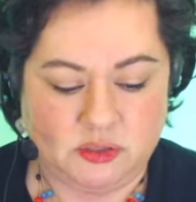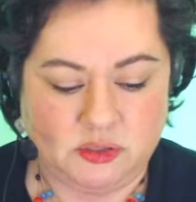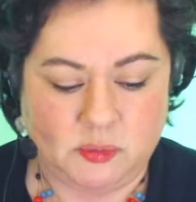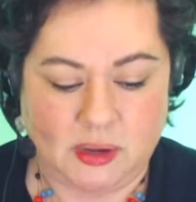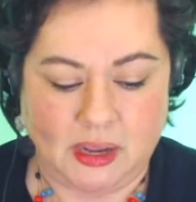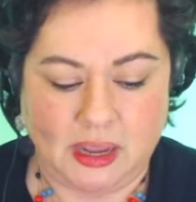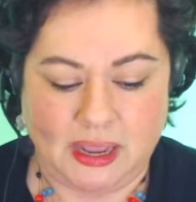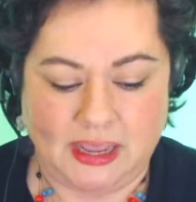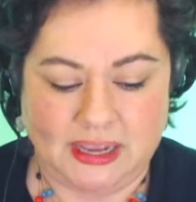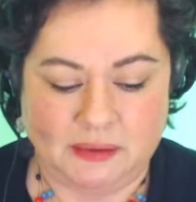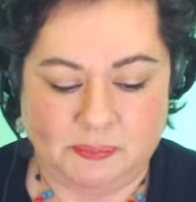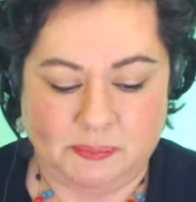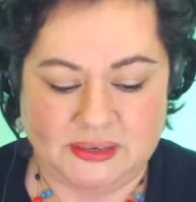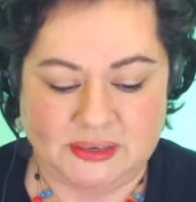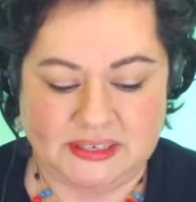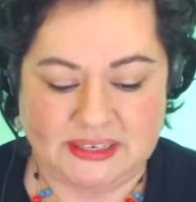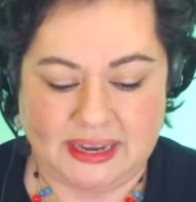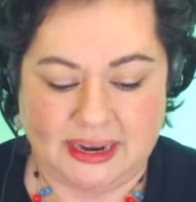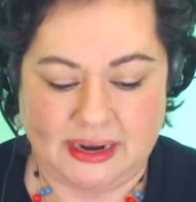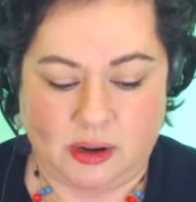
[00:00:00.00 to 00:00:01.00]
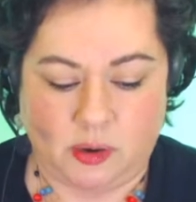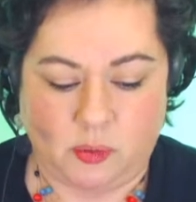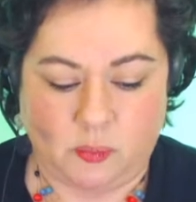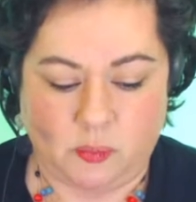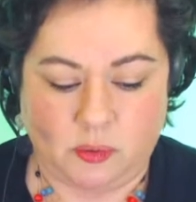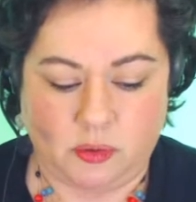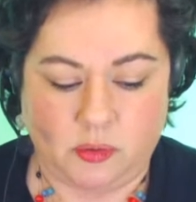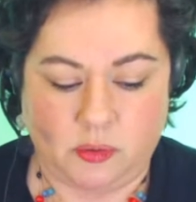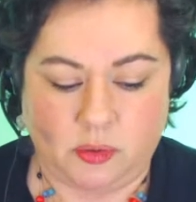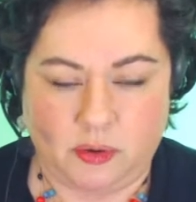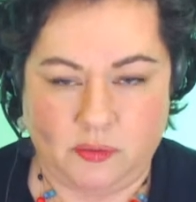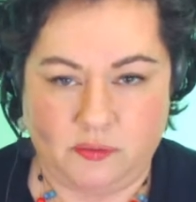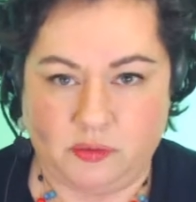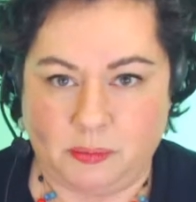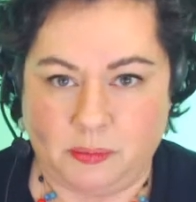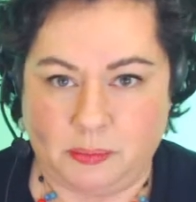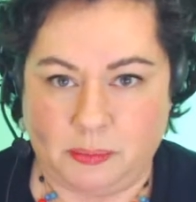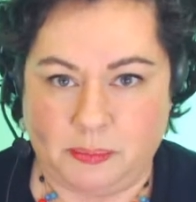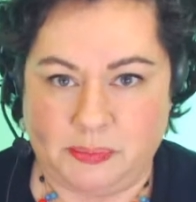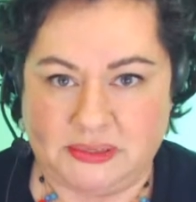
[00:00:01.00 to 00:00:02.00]
what kind of potato will grow
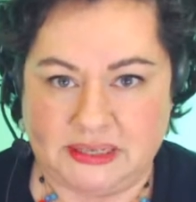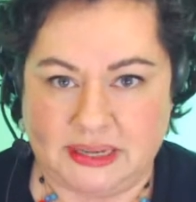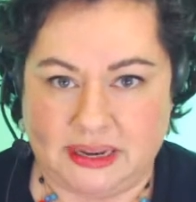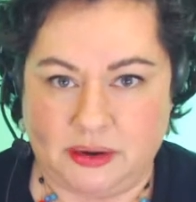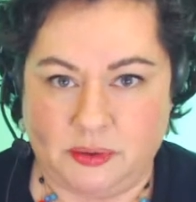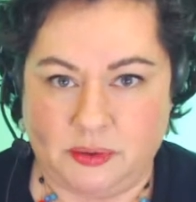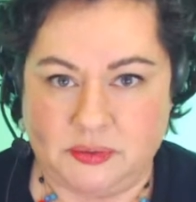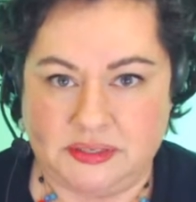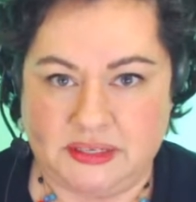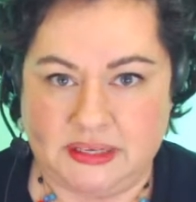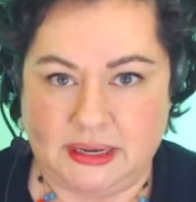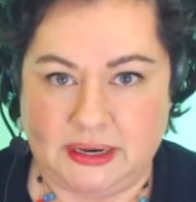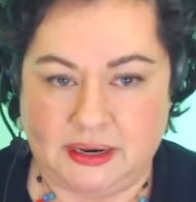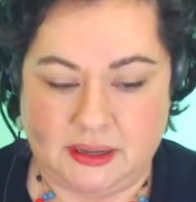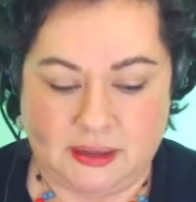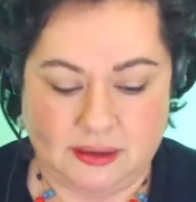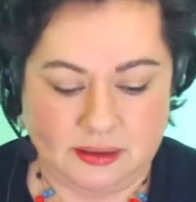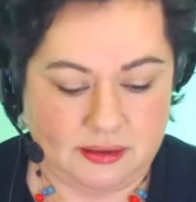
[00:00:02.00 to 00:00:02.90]
from a potato seed.